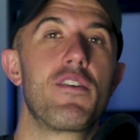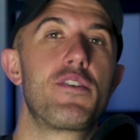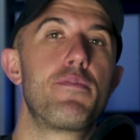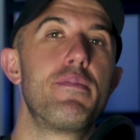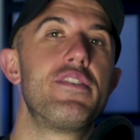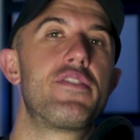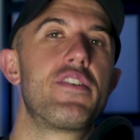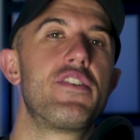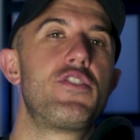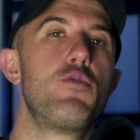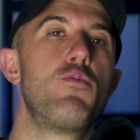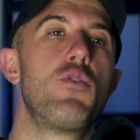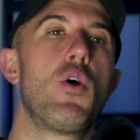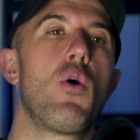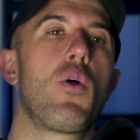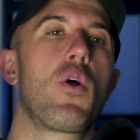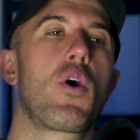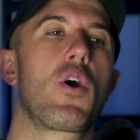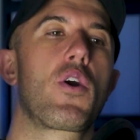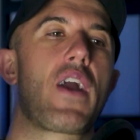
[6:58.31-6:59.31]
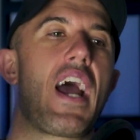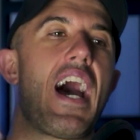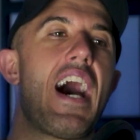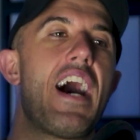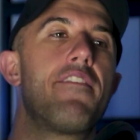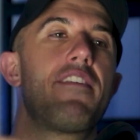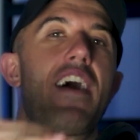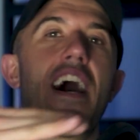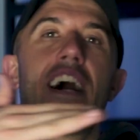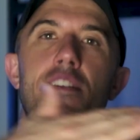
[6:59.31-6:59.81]
which means that you no longer
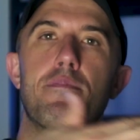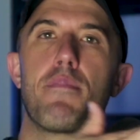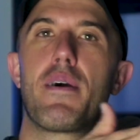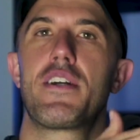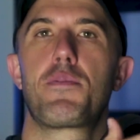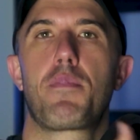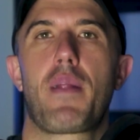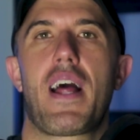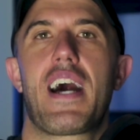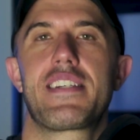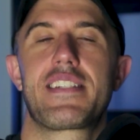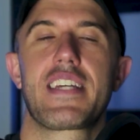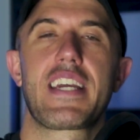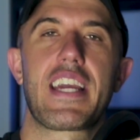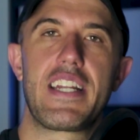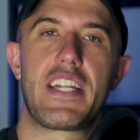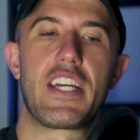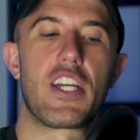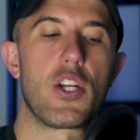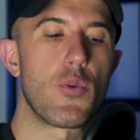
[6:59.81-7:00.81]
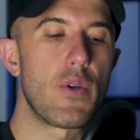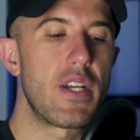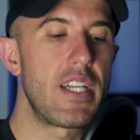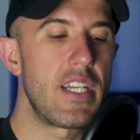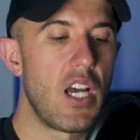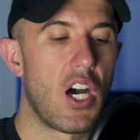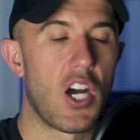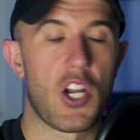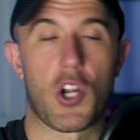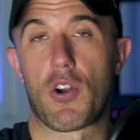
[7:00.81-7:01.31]
have as much plastic
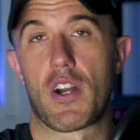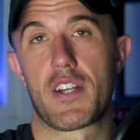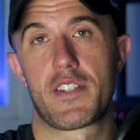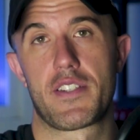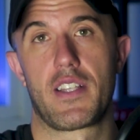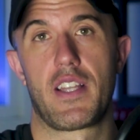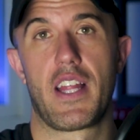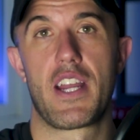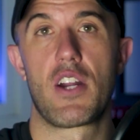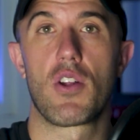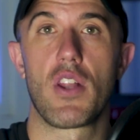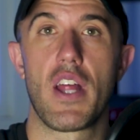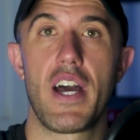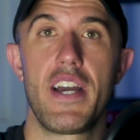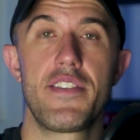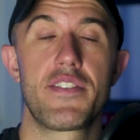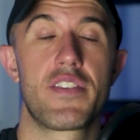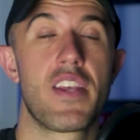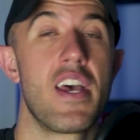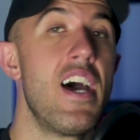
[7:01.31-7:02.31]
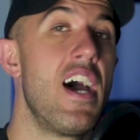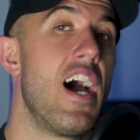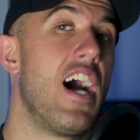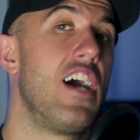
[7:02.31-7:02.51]
adhering across the layer lines